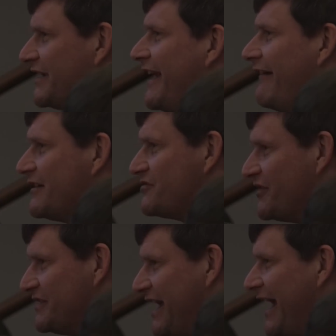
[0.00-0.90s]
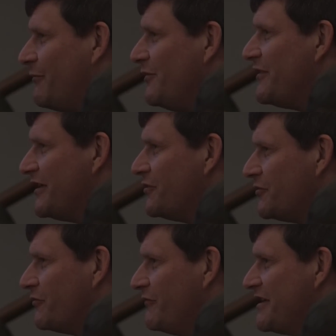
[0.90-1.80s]
going to characterise it? How will you get your
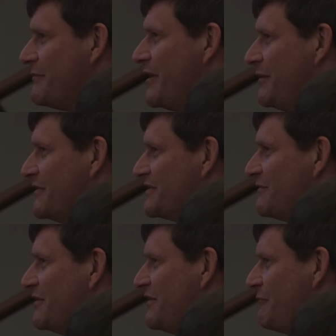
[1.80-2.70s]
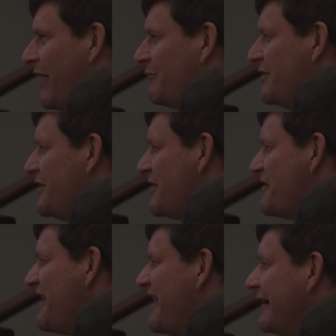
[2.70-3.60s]
eureka moments? I mean, how will you know you're
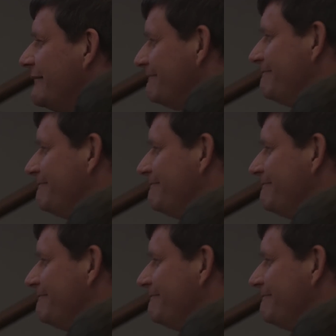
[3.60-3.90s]
there?